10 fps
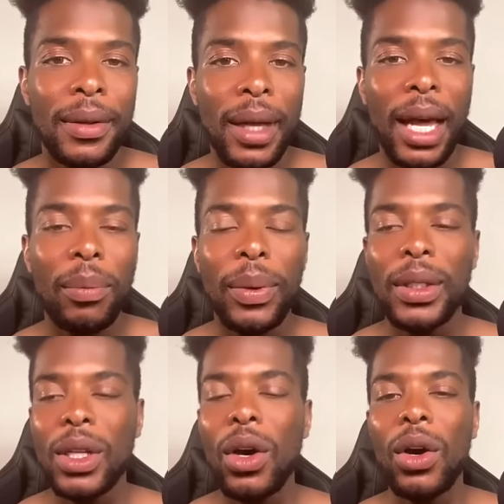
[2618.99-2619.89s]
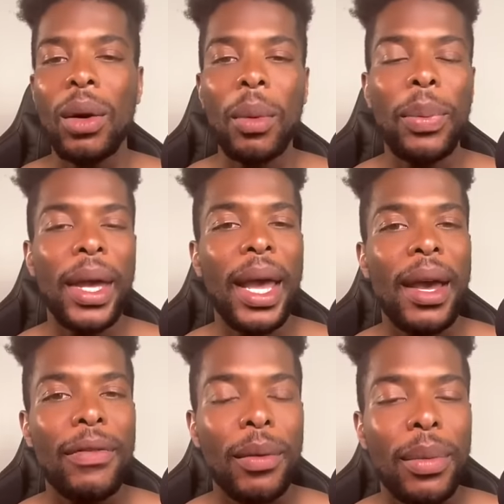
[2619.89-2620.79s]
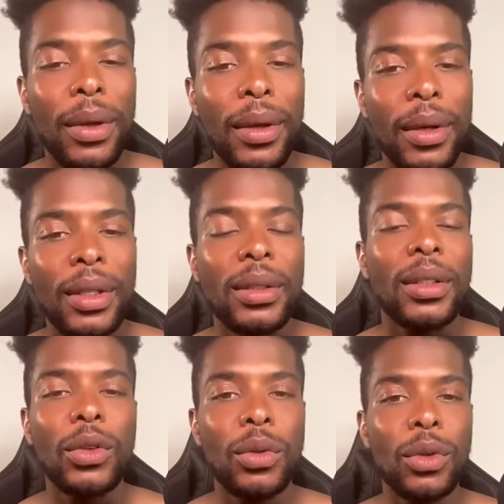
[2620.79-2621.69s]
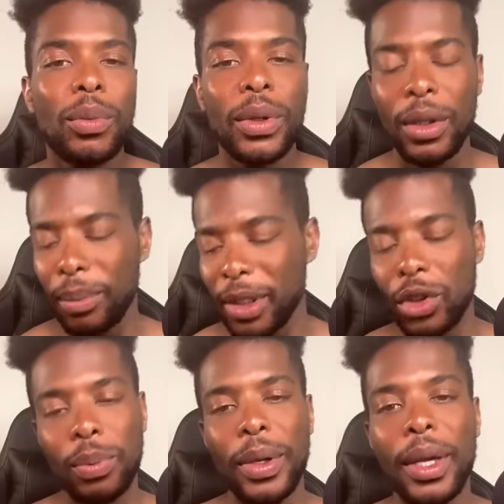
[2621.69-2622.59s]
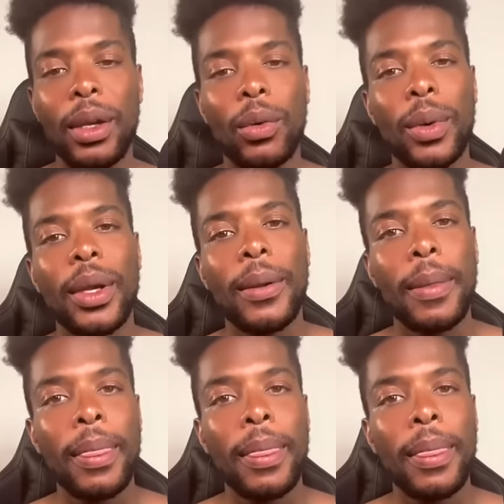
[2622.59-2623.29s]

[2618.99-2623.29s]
Hot piss. Oh, I'm gonna pay half your bill, and you you put you, but you paying your rent